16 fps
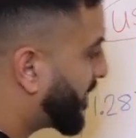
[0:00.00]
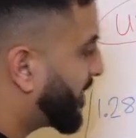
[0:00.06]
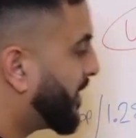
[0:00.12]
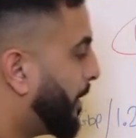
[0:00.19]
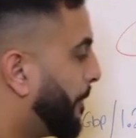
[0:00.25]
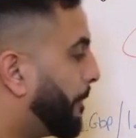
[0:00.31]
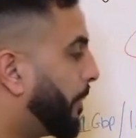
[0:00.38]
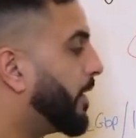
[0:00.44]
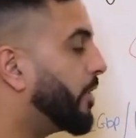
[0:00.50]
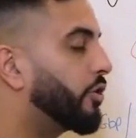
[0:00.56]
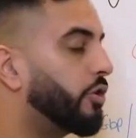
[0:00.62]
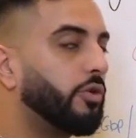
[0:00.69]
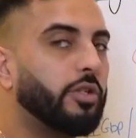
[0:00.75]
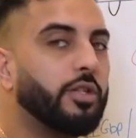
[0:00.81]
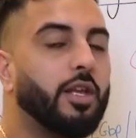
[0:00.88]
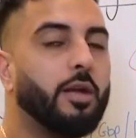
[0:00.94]
simply
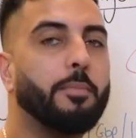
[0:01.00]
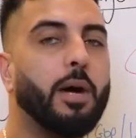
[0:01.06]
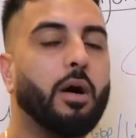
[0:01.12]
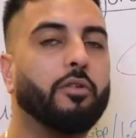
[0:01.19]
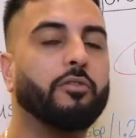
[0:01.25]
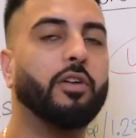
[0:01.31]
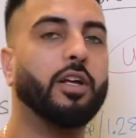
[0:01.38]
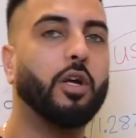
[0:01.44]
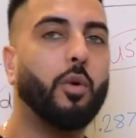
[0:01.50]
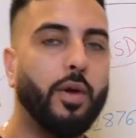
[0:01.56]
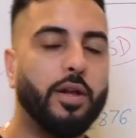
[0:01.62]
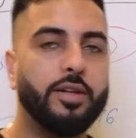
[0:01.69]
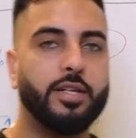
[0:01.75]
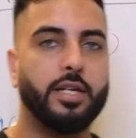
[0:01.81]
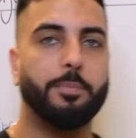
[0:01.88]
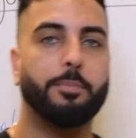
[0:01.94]
due to the amount of
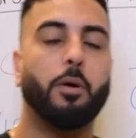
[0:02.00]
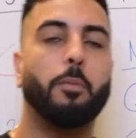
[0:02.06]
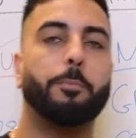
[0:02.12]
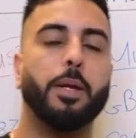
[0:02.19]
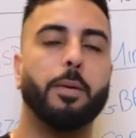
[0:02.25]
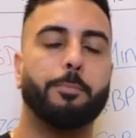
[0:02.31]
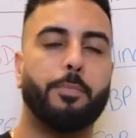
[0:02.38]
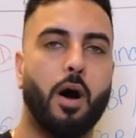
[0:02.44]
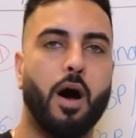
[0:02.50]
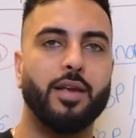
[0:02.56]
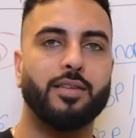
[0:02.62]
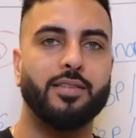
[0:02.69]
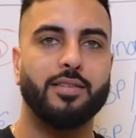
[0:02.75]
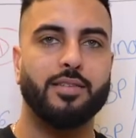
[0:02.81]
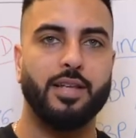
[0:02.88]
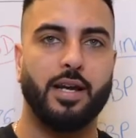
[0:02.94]
liquidity pumping buys
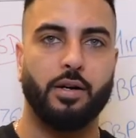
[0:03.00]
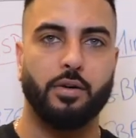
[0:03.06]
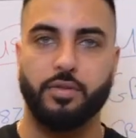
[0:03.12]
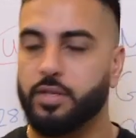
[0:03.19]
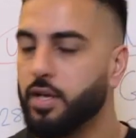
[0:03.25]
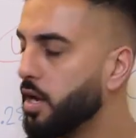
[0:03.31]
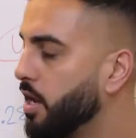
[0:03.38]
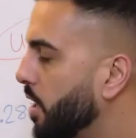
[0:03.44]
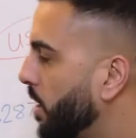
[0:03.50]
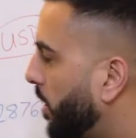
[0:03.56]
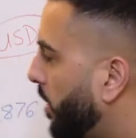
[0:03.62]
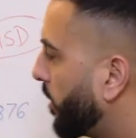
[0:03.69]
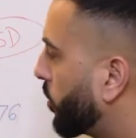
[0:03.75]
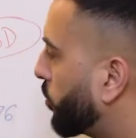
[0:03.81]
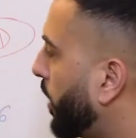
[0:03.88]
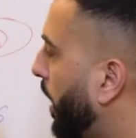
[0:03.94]
and sells.
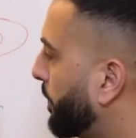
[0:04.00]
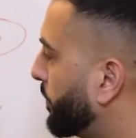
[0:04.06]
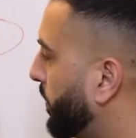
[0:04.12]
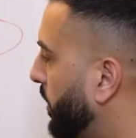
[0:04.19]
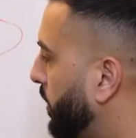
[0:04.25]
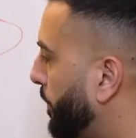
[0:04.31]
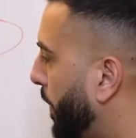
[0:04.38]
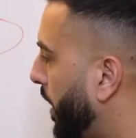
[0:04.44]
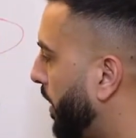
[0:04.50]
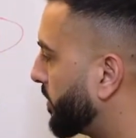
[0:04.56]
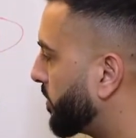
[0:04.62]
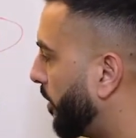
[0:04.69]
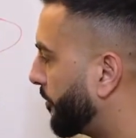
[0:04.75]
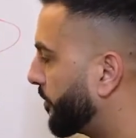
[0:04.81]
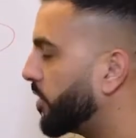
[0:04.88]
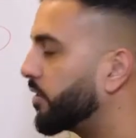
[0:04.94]
Kind of traps these pairs that
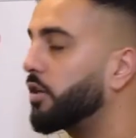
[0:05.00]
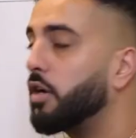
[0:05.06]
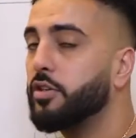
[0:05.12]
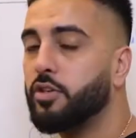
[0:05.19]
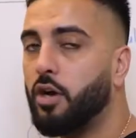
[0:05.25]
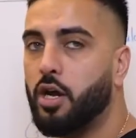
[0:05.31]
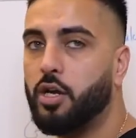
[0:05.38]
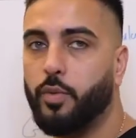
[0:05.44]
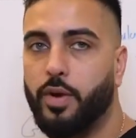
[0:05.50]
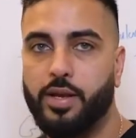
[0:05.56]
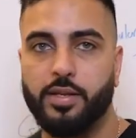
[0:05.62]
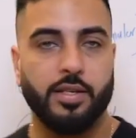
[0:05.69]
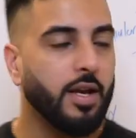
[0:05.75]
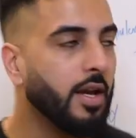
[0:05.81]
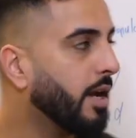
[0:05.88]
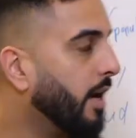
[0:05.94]
often go
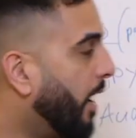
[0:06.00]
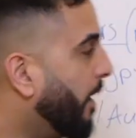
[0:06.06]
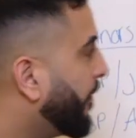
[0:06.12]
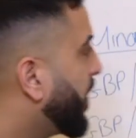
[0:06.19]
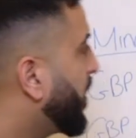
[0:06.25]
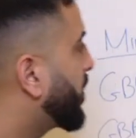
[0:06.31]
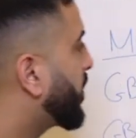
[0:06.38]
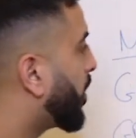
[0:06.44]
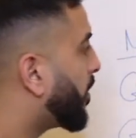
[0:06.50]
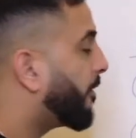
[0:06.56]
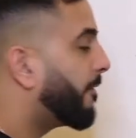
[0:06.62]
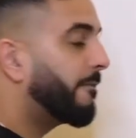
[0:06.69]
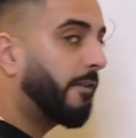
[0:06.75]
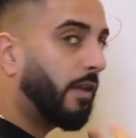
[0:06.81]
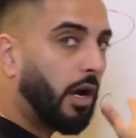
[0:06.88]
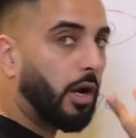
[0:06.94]
sideways, and these kind of
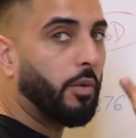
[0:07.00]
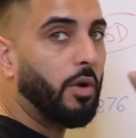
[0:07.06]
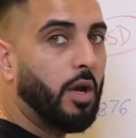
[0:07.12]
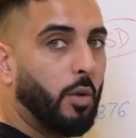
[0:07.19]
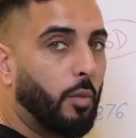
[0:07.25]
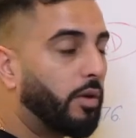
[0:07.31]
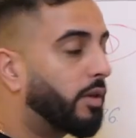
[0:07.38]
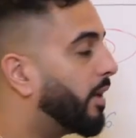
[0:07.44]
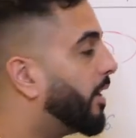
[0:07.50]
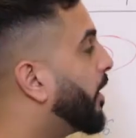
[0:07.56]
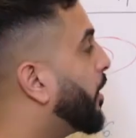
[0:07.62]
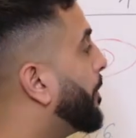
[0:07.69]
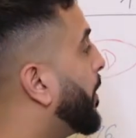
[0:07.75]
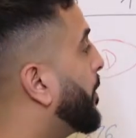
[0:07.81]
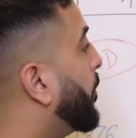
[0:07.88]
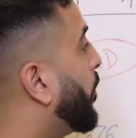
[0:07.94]
flow with a little
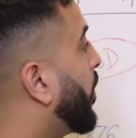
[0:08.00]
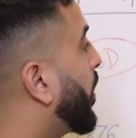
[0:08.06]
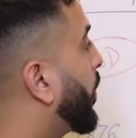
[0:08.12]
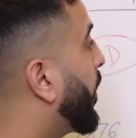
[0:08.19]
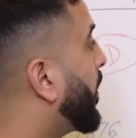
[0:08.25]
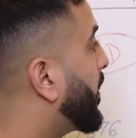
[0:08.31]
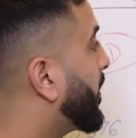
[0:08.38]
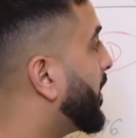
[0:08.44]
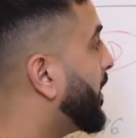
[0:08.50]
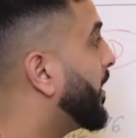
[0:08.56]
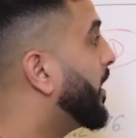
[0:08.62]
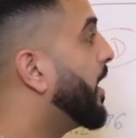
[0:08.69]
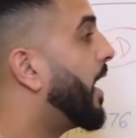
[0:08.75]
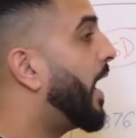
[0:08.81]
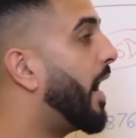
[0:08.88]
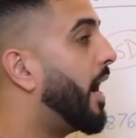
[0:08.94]
bit more liquidity
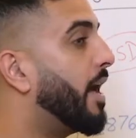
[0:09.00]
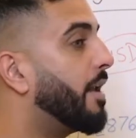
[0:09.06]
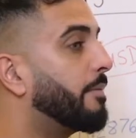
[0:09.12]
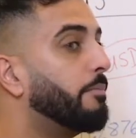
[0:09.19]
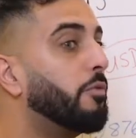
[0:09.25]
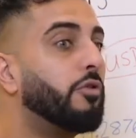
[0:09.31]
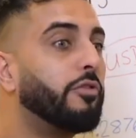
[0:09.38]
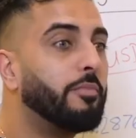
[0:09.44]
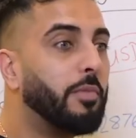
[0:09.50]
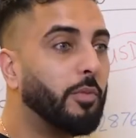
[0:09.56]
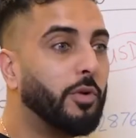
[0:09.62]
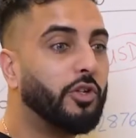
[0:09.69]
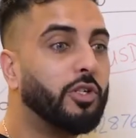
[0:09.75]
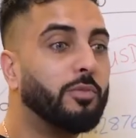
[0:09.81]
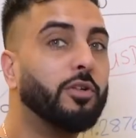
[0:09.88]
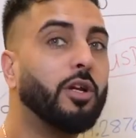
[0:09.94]
and movement,
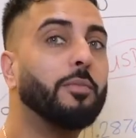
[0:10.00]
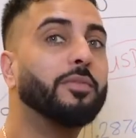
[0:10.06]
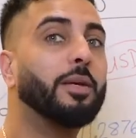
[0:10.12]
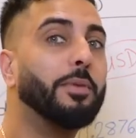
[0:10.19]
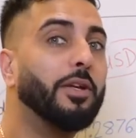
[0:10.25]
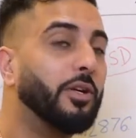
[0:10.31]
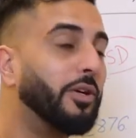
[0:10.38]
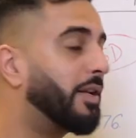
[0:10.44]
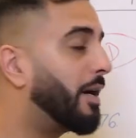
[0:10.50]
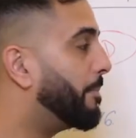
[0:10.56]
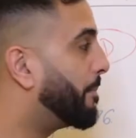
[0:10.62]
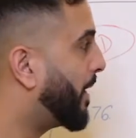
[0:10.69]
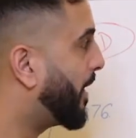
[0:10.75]
which sometimes can be good and